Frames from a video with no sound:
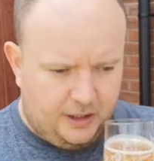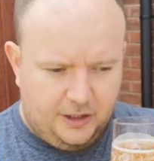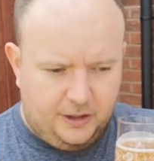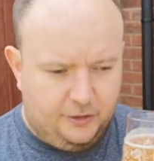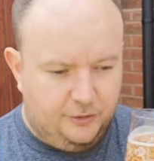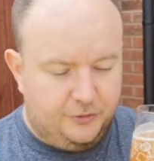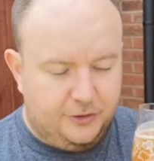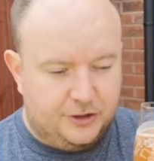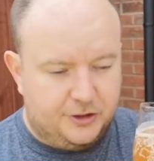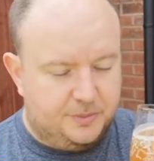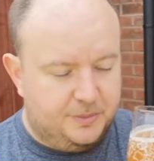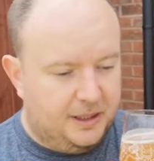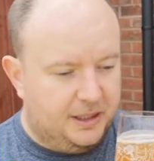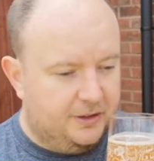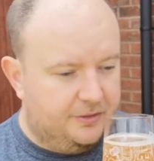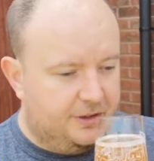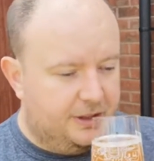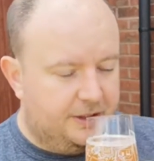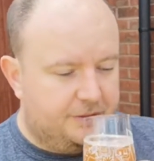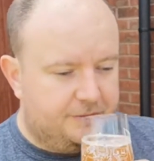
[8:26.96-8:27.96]
I love the smell
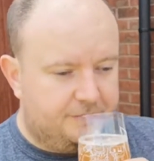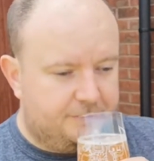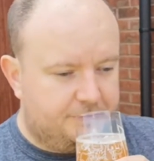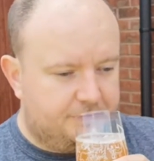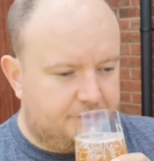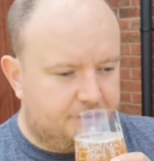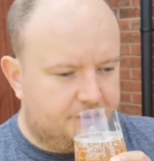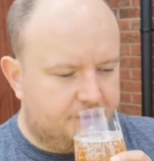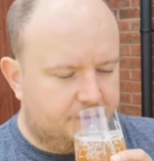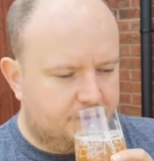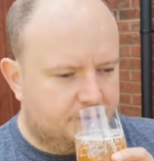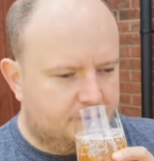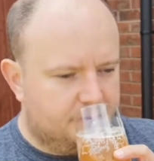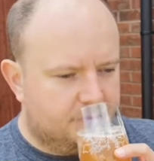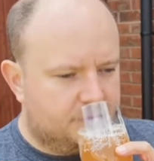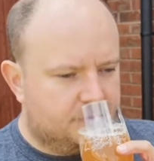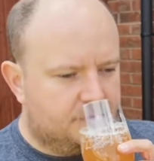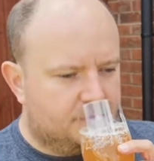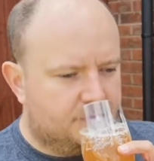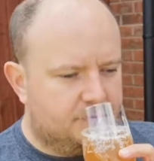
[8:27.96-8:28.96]
of it.
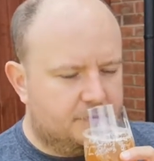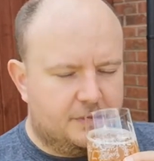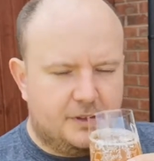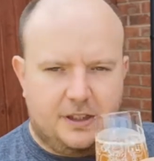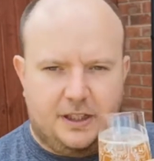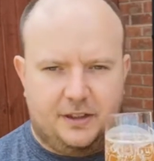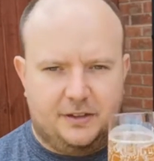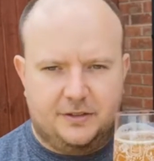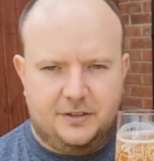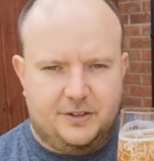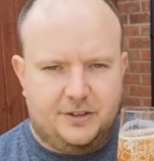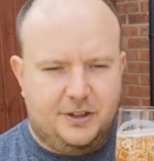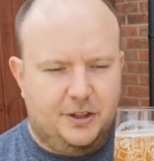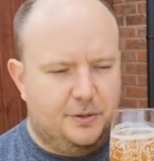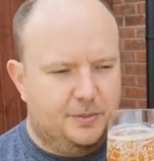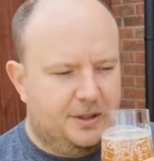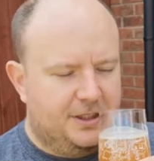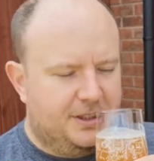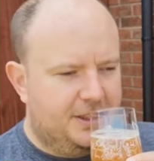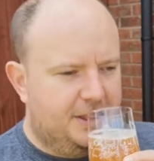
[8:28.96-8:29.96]

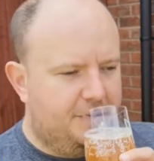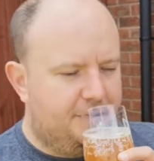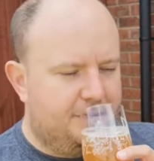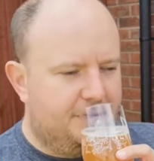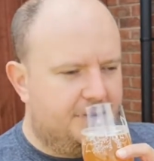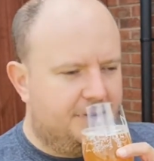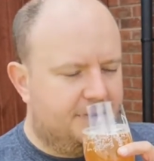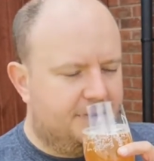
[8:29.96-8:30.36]
Sherbet dip, it